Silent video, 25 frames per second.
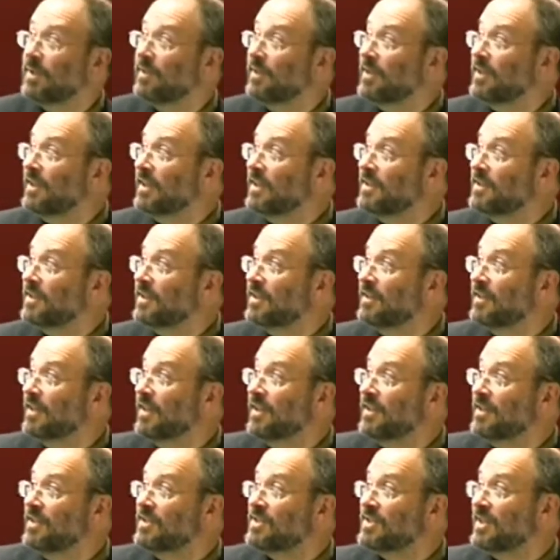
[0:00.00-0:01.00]
The
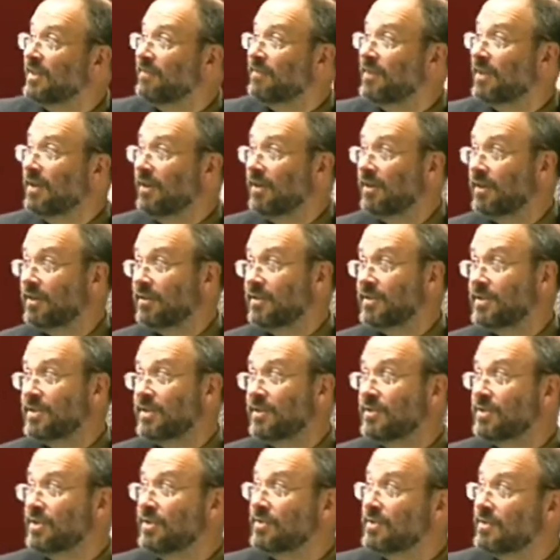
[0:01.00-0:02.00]
1997 article,
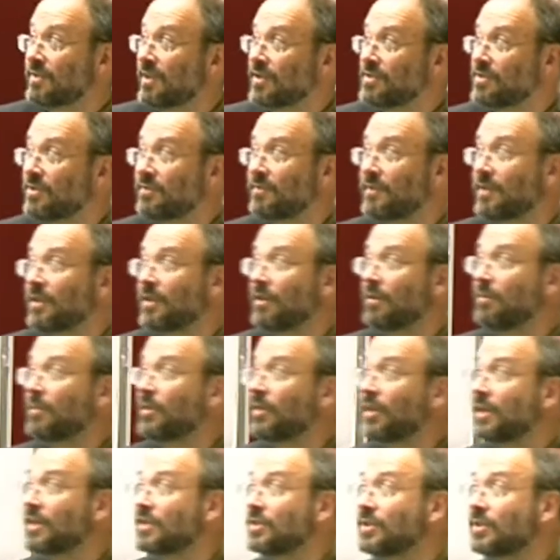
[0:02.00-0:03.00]
Social Structure of
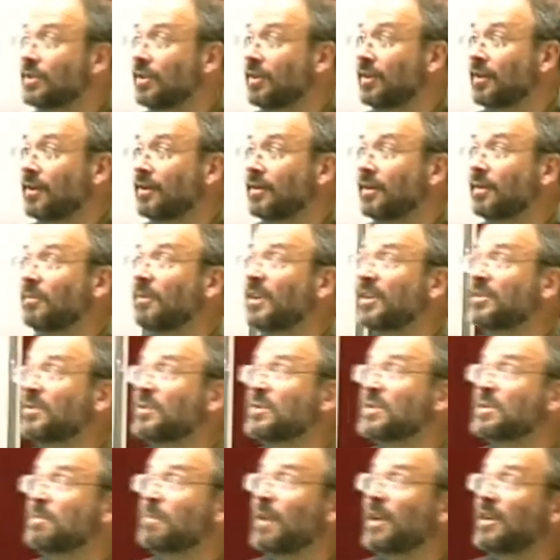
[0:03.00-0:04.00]
Accumulation Theory,
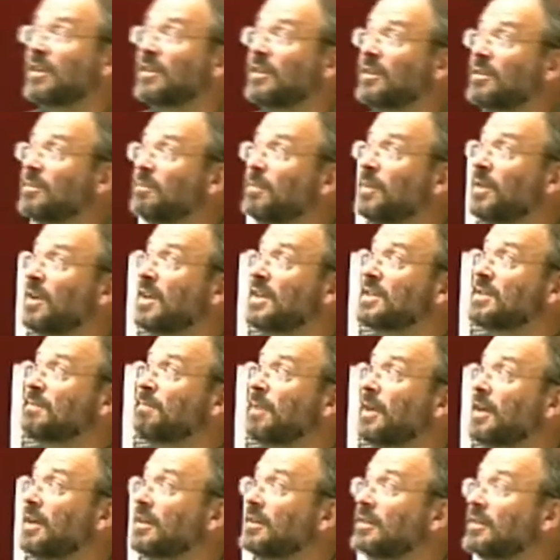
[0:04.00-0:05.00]
Retrospect and
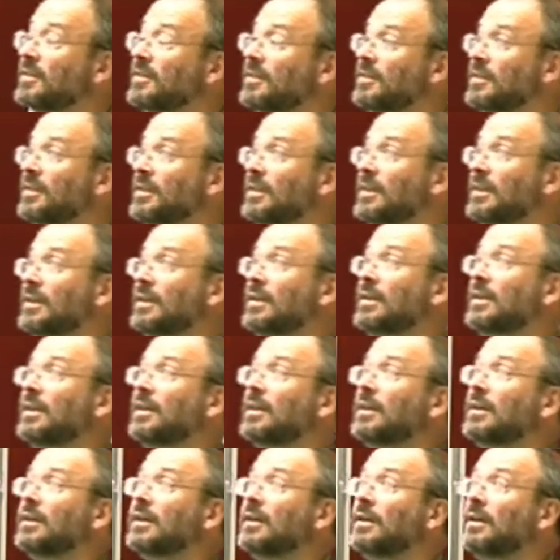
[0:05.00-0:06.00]
Prospect,
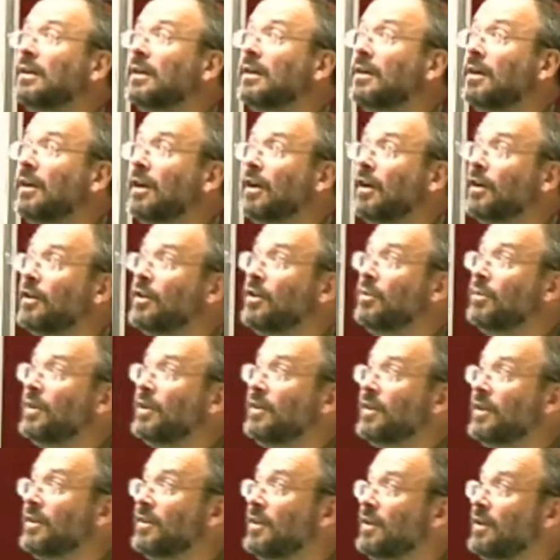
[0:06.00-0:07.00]

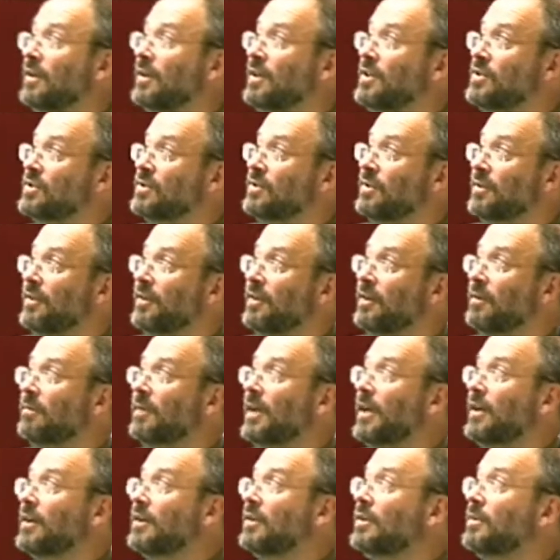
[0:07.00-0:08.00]
arguing that the initial
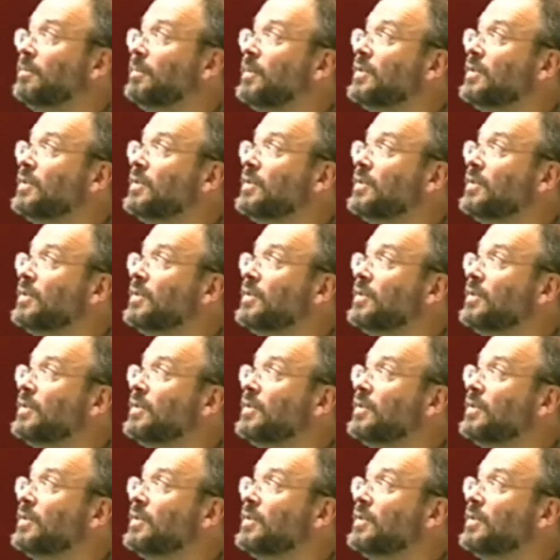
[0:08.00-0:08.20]
theoretical